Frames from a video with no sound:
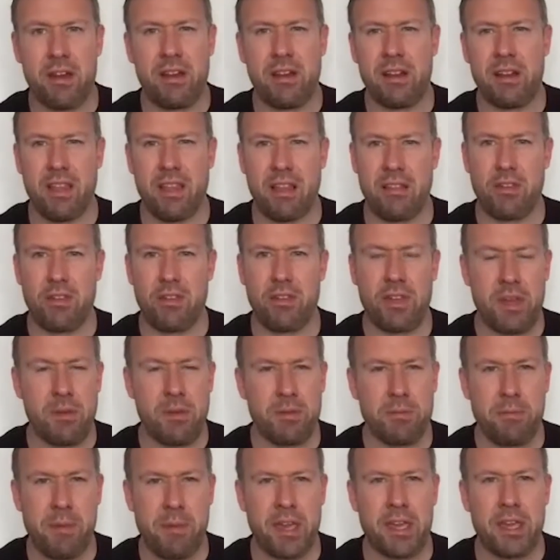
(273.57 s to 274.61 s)
Like that just
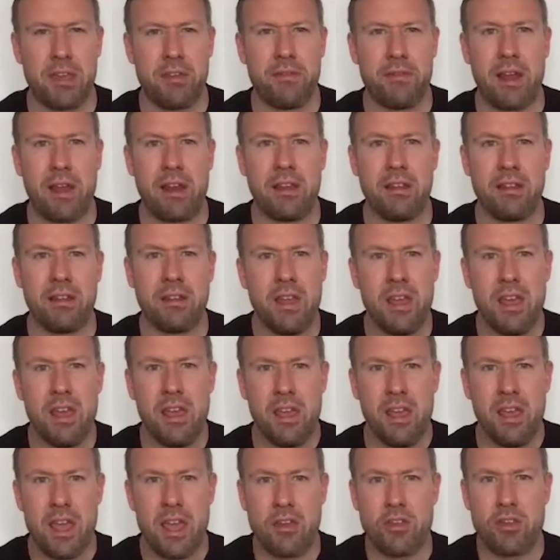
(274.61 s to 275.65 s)
seems Machiavellian.
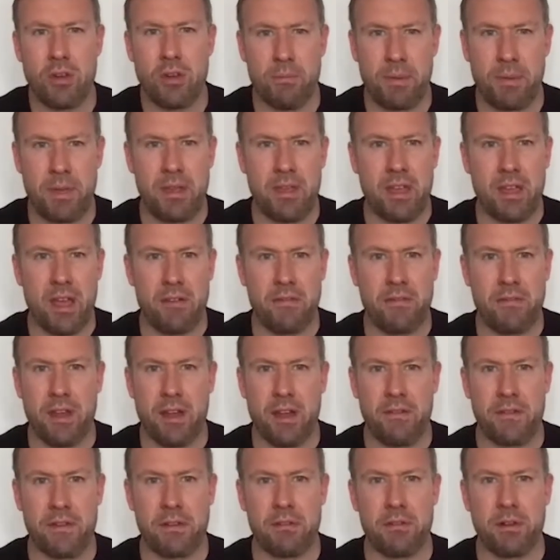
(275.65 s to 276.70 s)
It should be, I
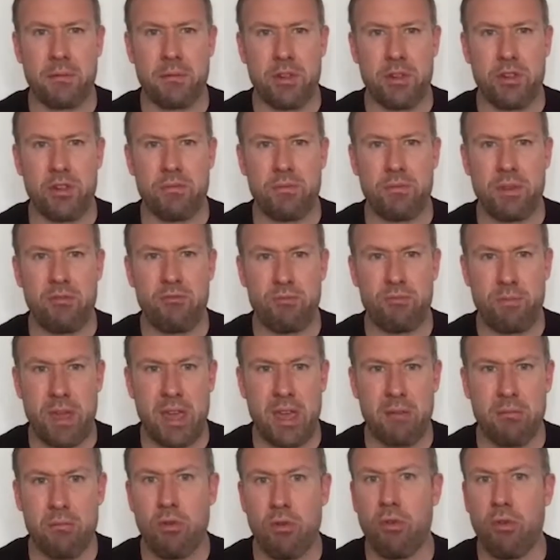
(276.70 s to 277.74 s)
feel like we should be
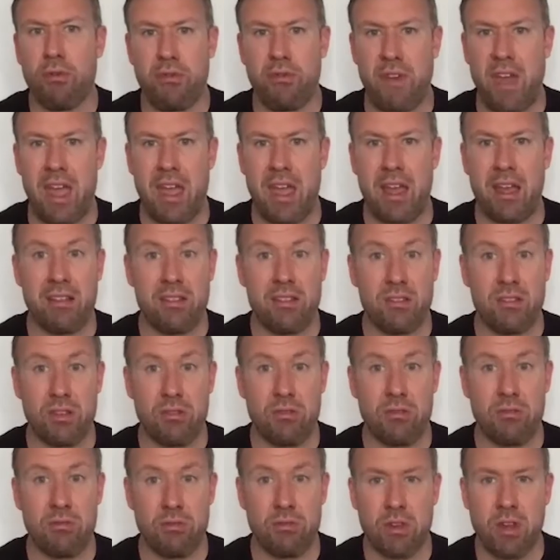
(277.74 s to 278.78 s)
being more fair
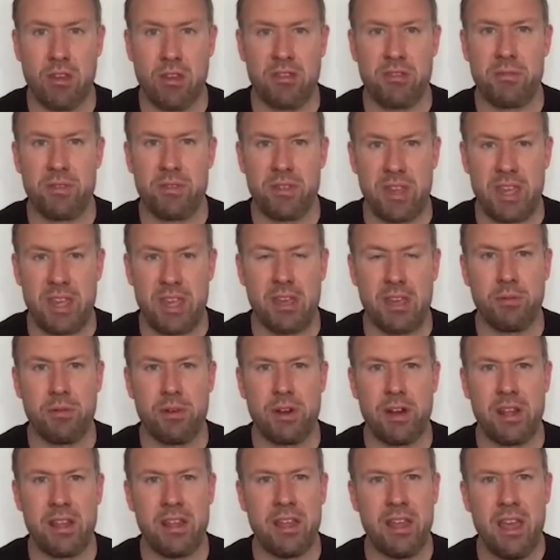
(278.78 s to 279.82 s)
to customers
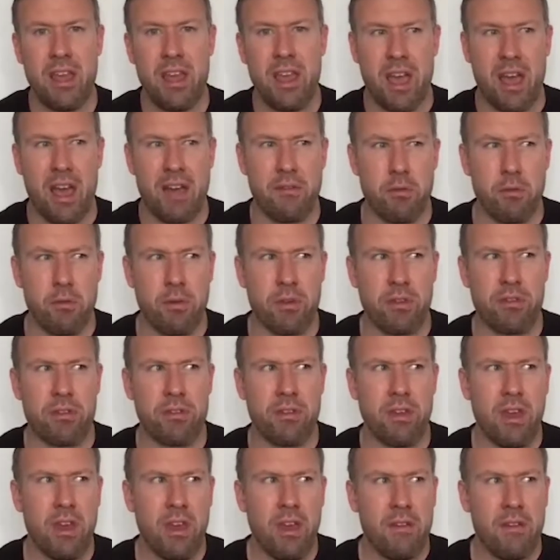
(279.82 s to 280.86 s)
equally. I've always
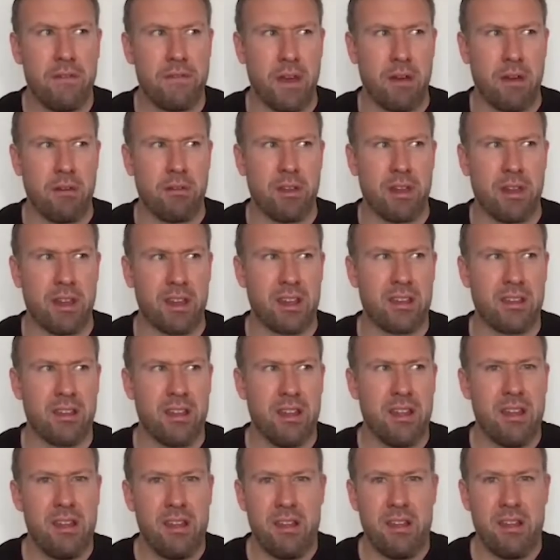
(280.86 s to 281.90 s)
felt like
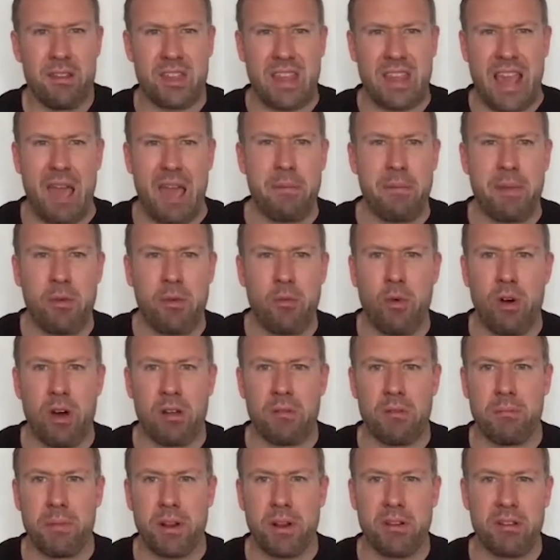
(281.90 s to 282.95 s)
scamming
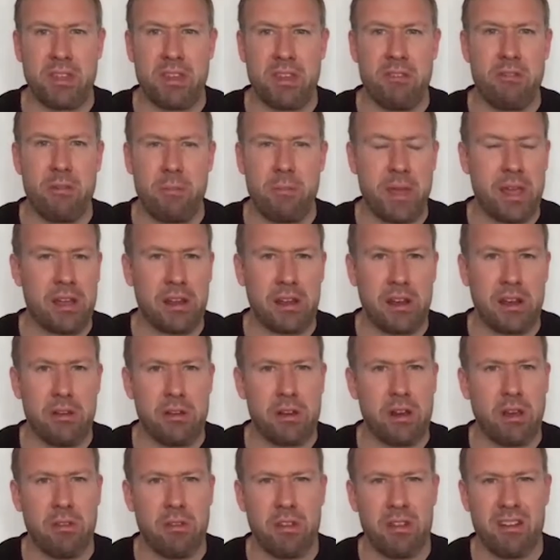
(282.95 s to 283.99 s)
one because they're a bigger
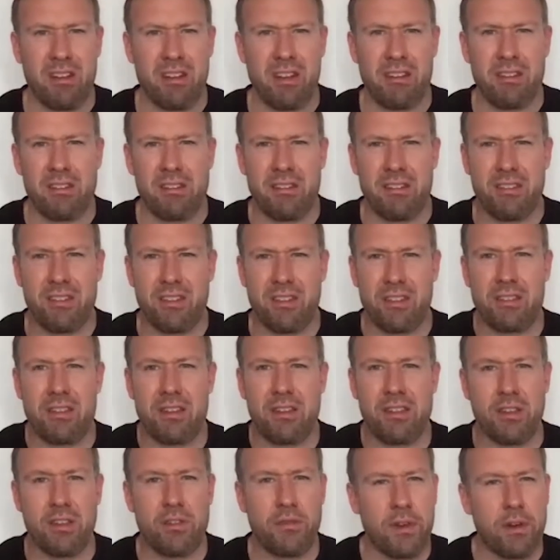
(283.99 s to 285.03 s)
logo than another. It
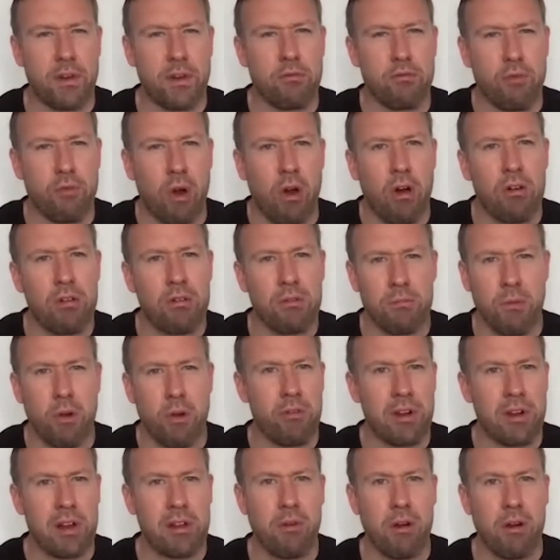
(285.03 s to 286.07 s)
just felt wrong,
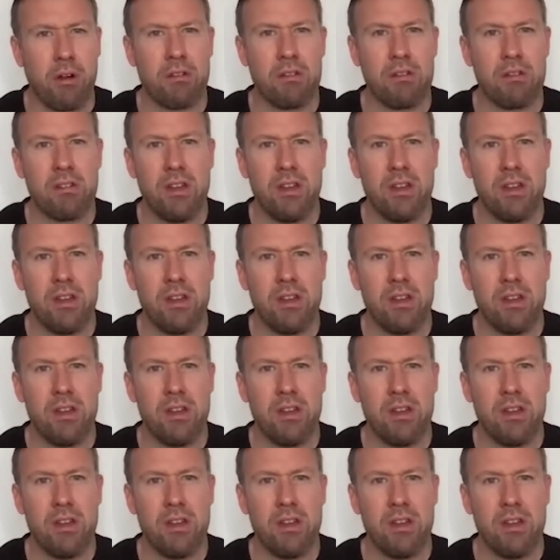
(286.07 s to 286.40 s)
morally wrong.